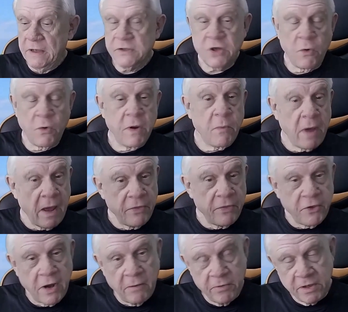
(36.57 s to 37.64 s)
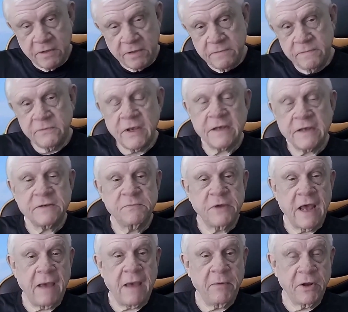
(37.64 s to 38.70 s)
so anyway, I thought I would take some
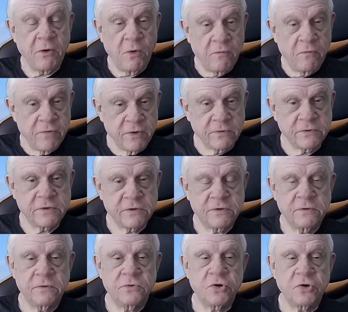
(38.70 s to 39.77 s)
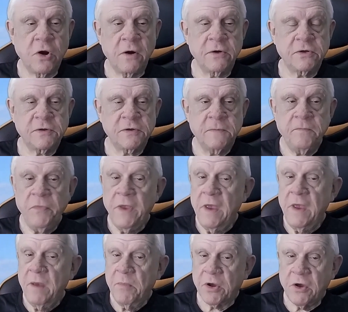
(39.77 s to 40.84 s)
time and go over those charts
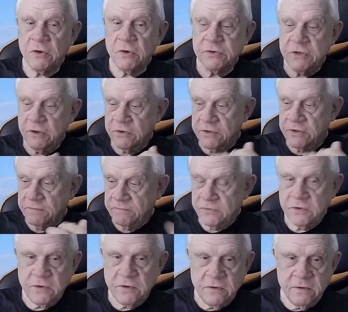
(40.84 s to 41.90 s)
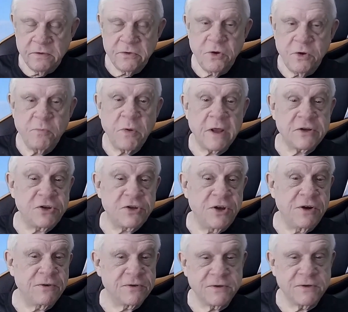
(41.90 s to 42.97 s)
because there's 2+
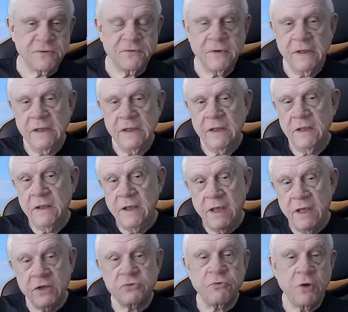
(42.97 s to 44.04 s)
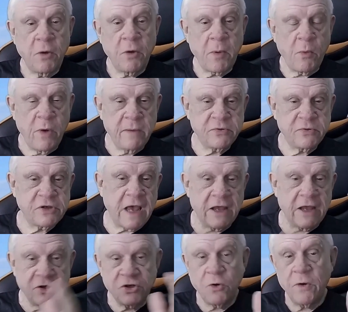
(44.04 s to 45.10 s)
years of history on my
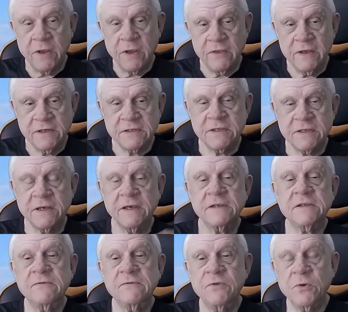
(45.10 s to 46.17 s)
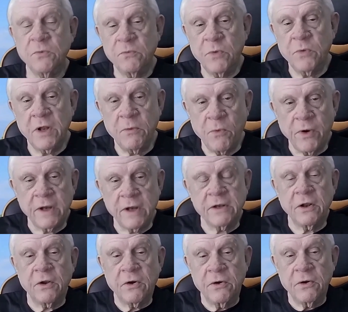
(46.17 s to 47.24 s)
website showing these things. If you're really wanting
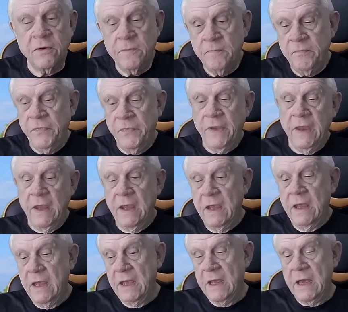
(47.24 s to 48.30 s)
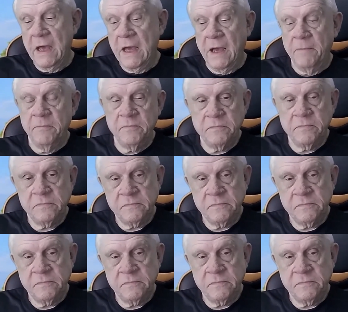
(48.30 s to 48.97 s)
to learn how